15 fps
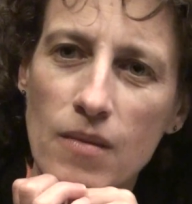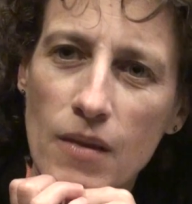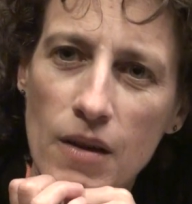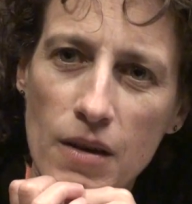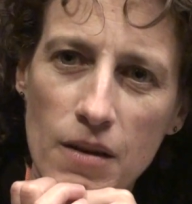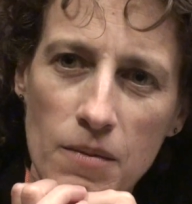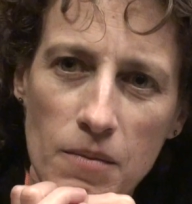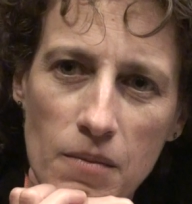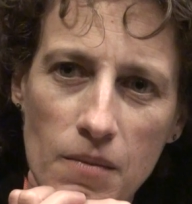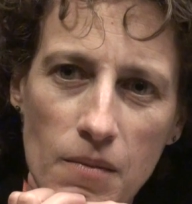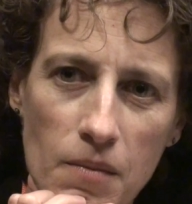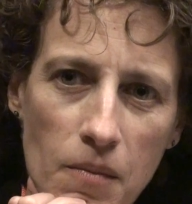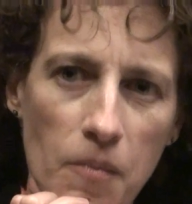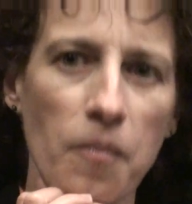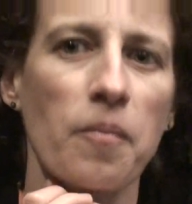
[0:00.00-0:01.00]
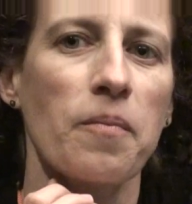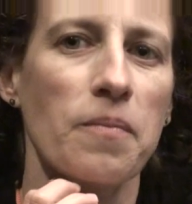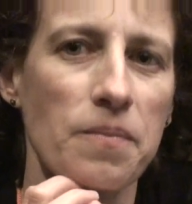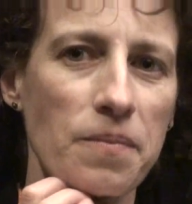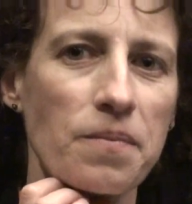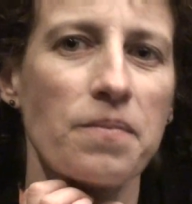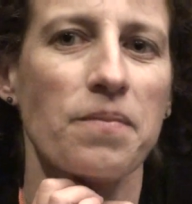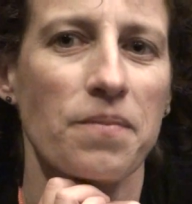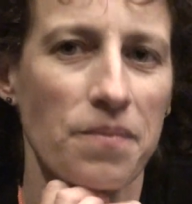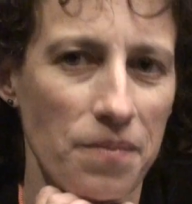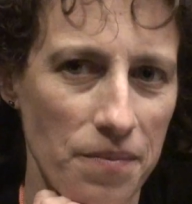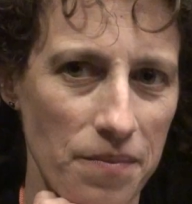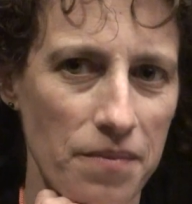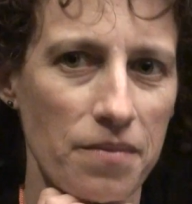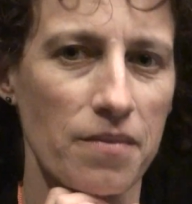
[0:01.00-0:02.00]
home balance. Like, how do you keep
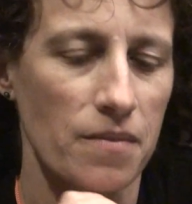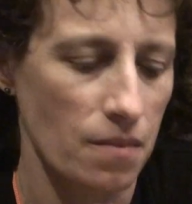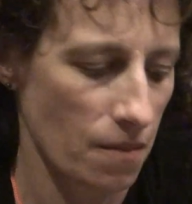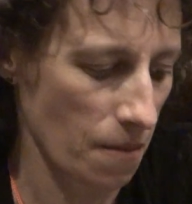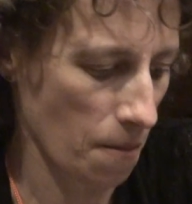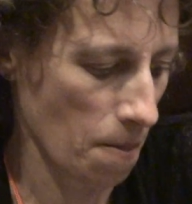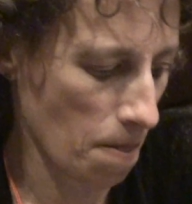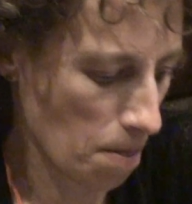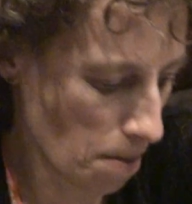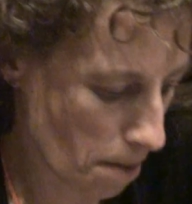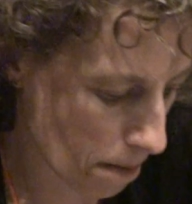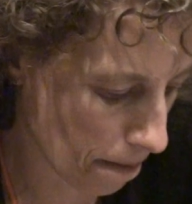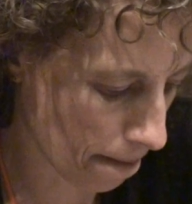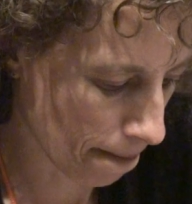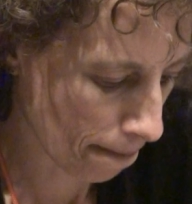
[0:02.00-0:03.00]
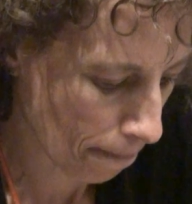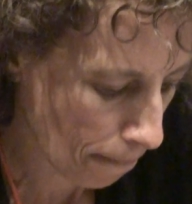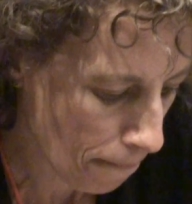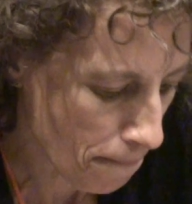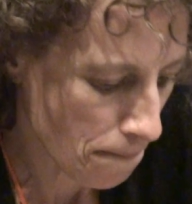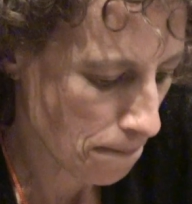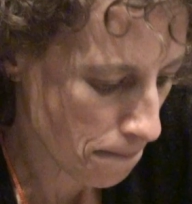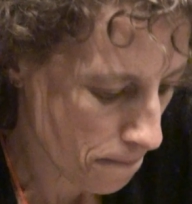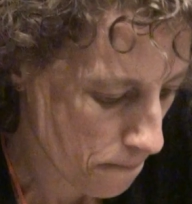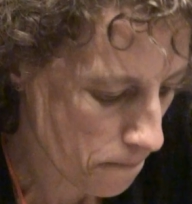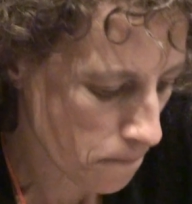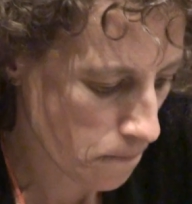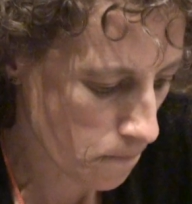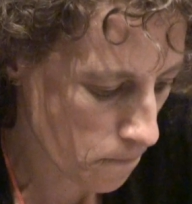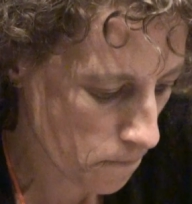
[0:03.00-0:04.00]
yourself recharged or balance
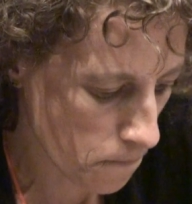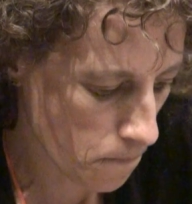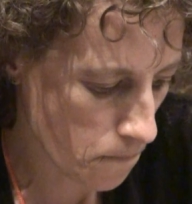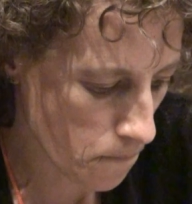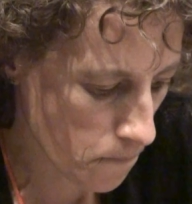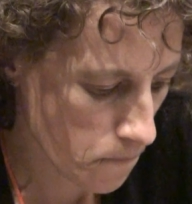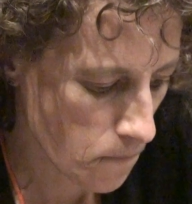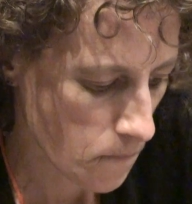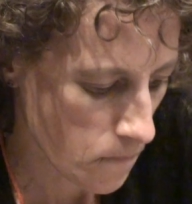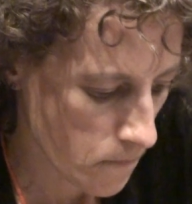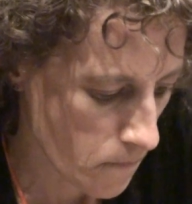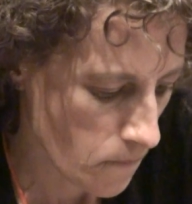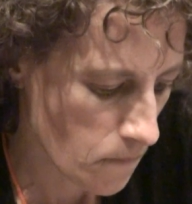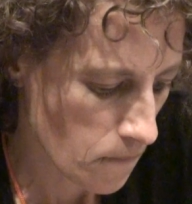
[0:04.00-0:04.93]
things out so you don't go?